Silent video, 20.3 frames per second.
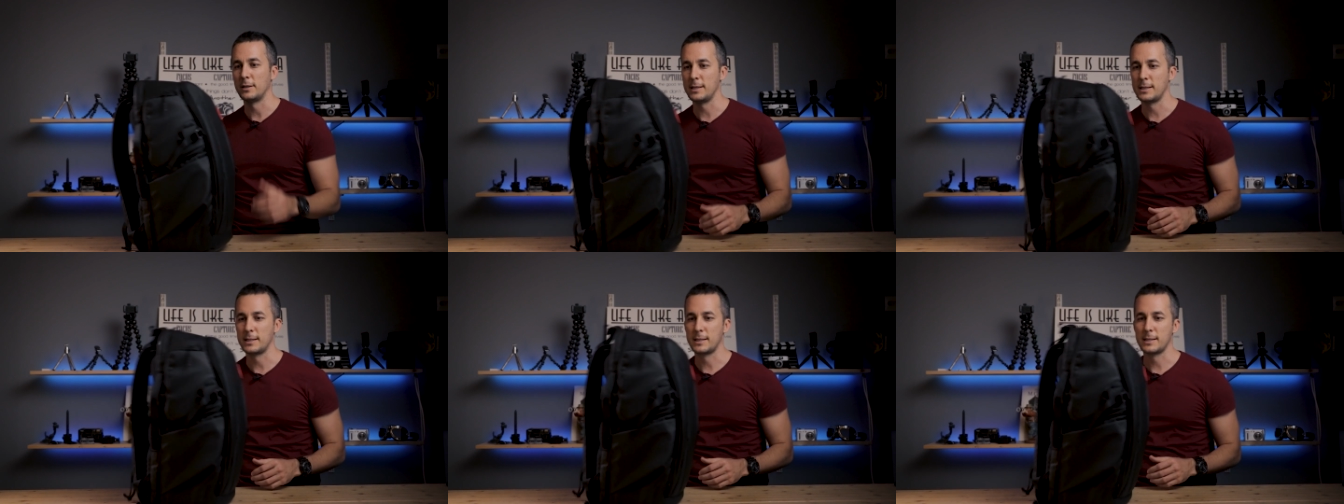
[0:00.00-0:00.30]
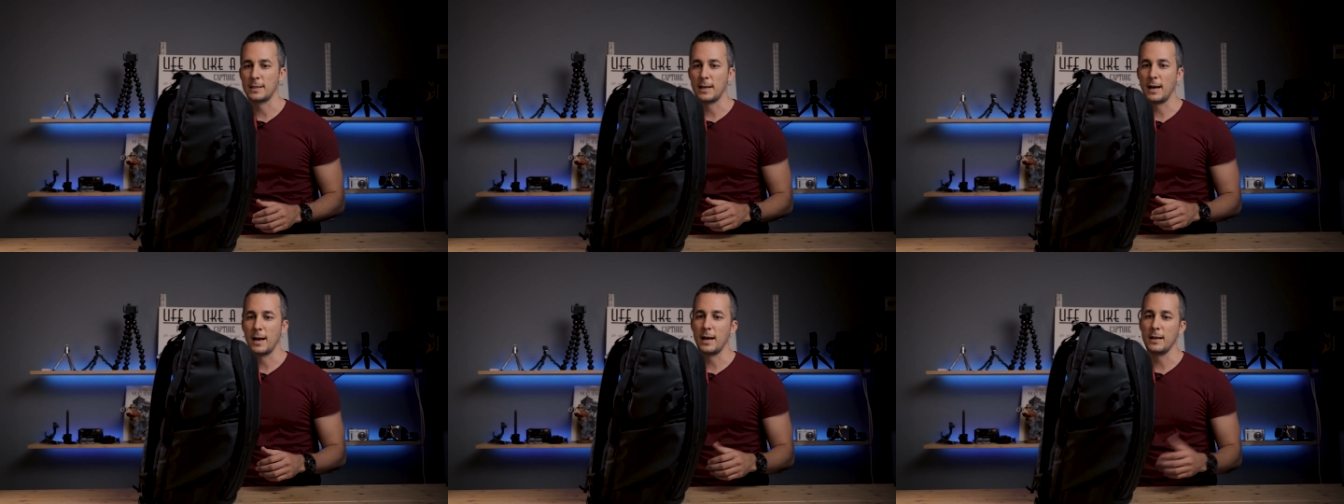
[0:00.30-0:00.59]
this
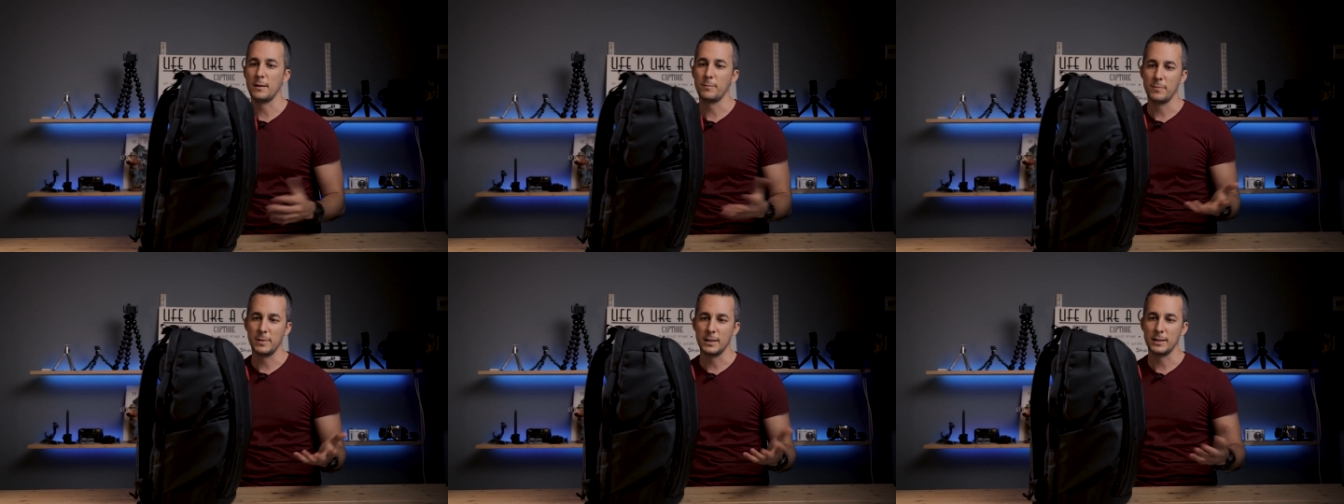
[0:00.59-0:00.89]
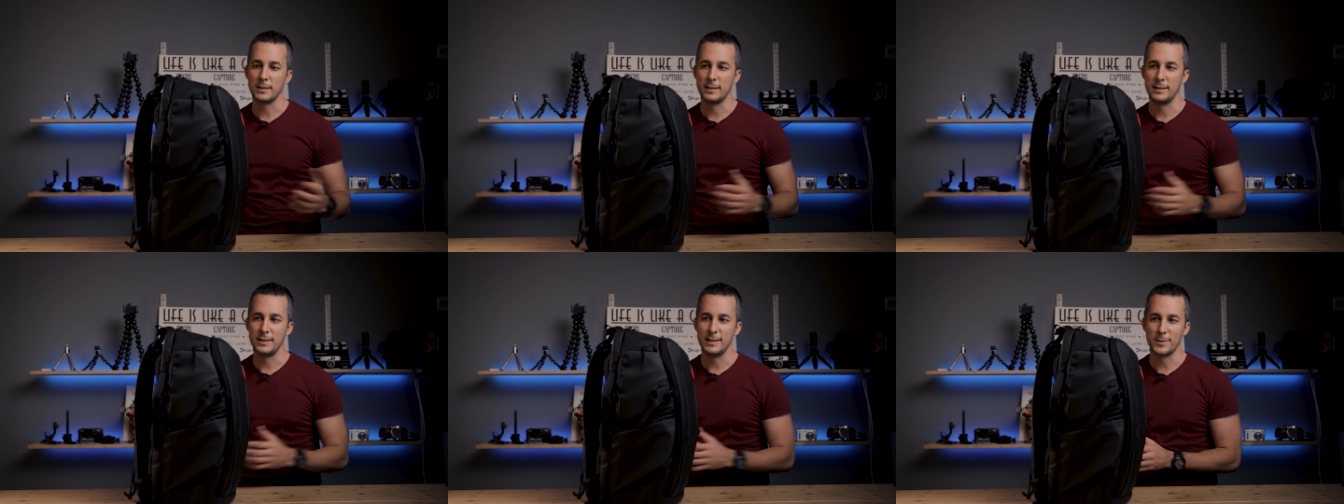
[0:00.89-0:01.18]
side,
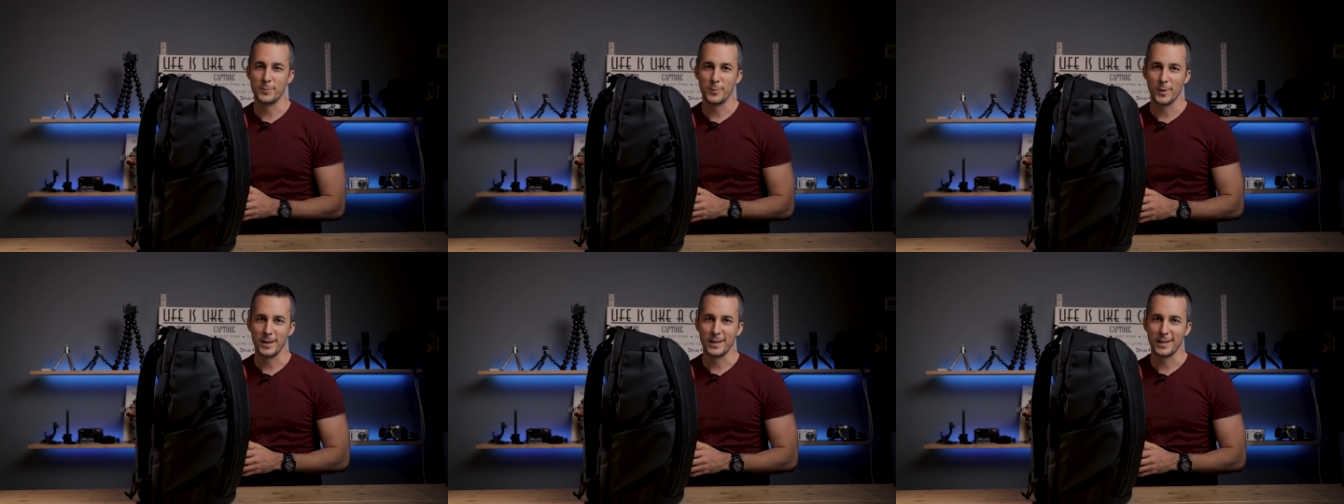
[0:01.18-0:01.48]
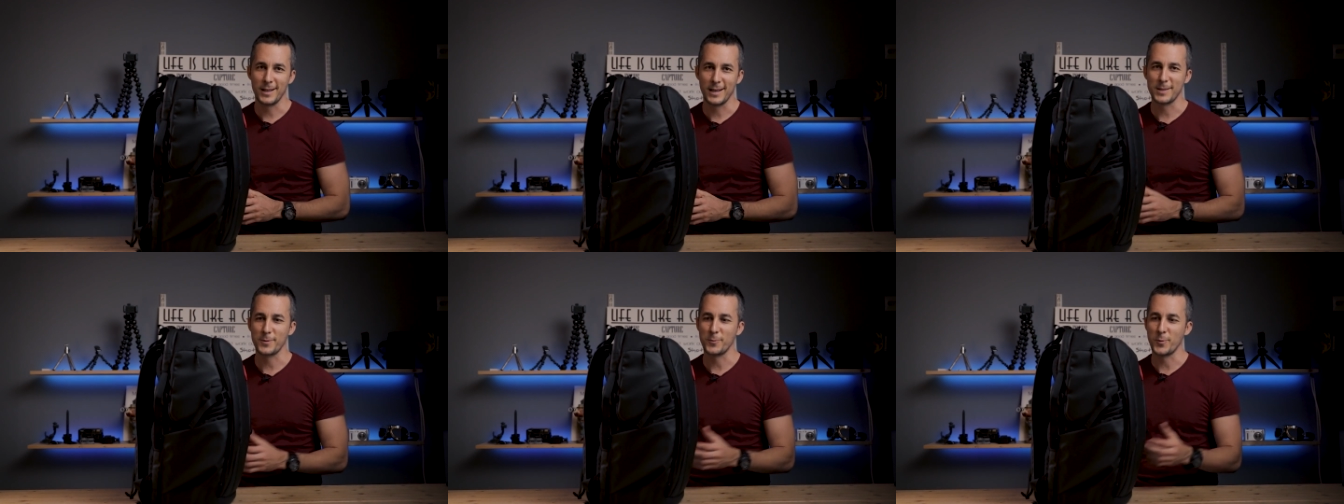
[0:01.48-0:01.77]
but this
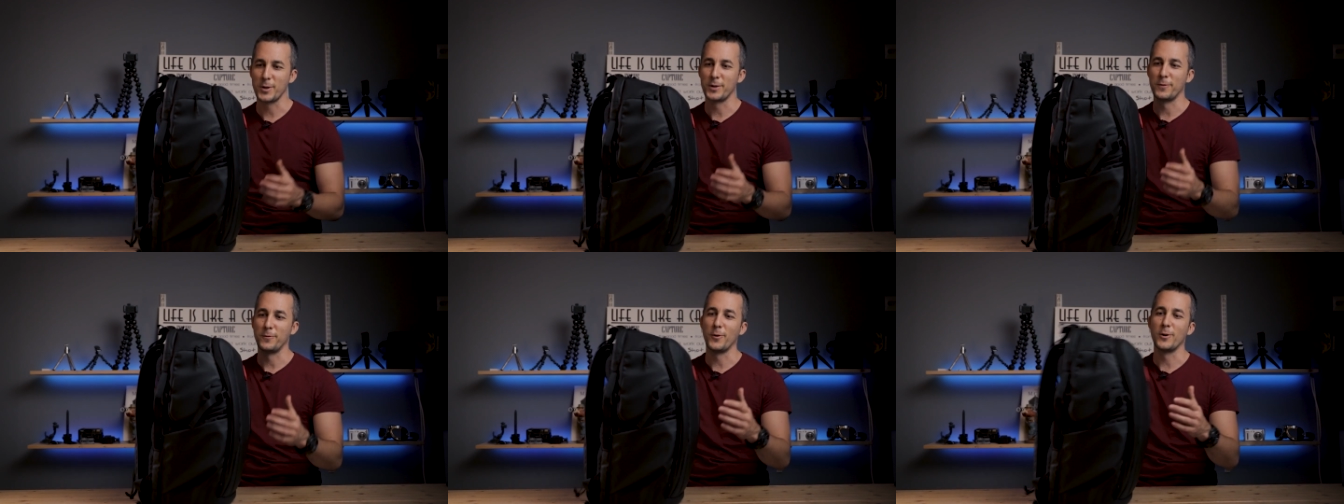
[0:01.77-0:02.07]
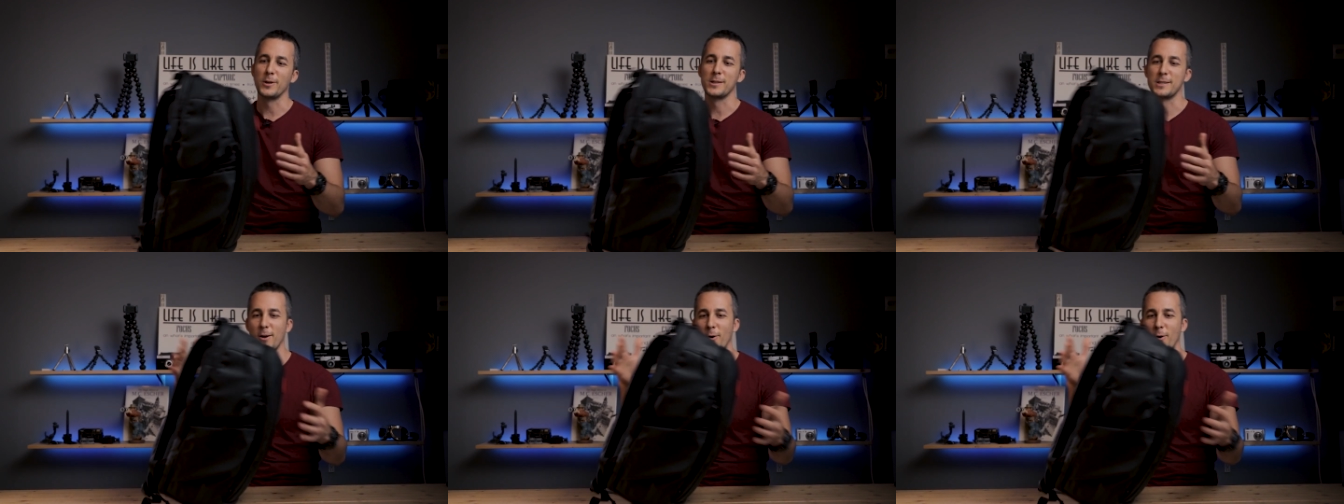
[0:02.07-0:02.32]
one doesn't want to fall.